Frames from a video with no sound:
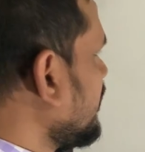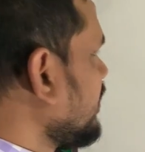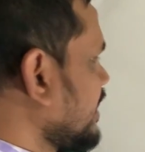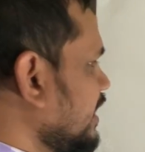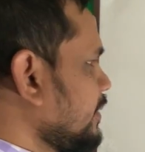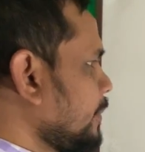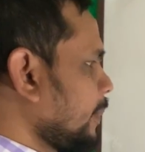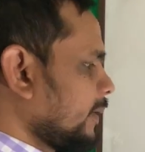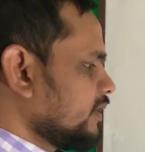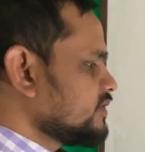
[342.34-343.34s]
Okay,
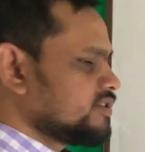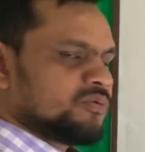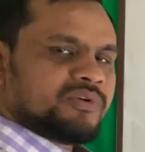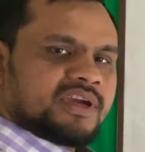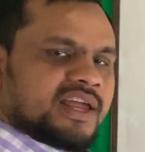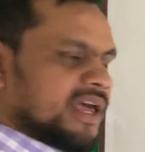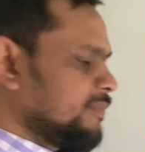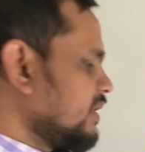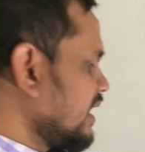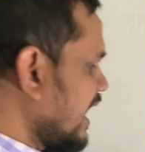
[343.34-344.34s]
so we can
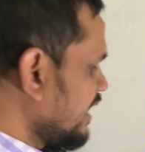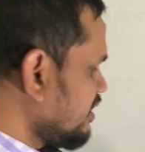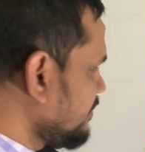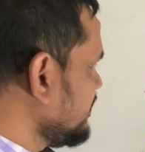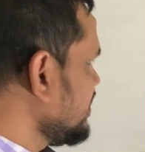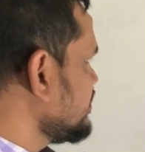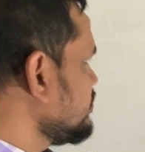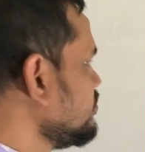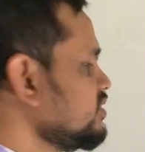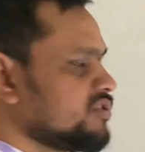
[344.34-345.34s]
apply any of these.
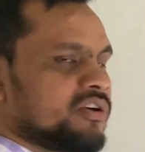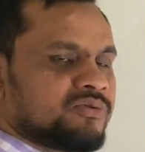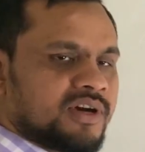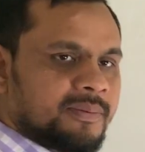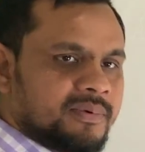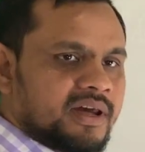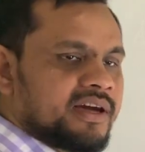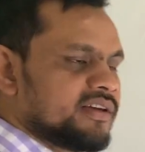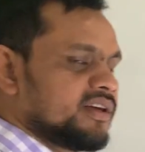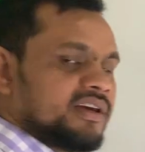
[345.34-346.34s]
Which one to
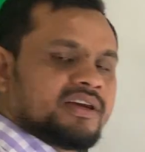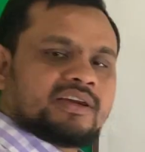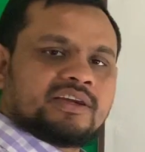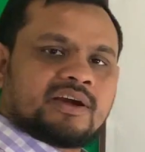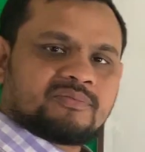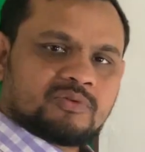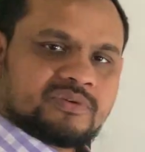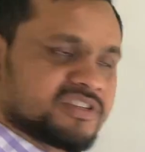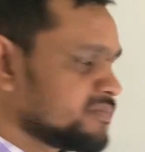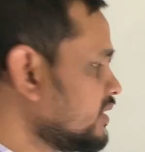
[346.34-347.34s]
apply? You have to
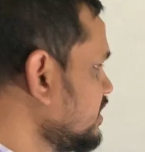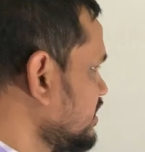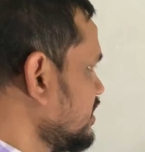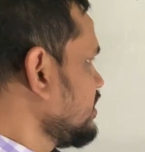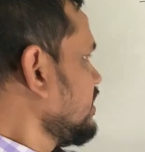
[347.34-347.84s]
be smart.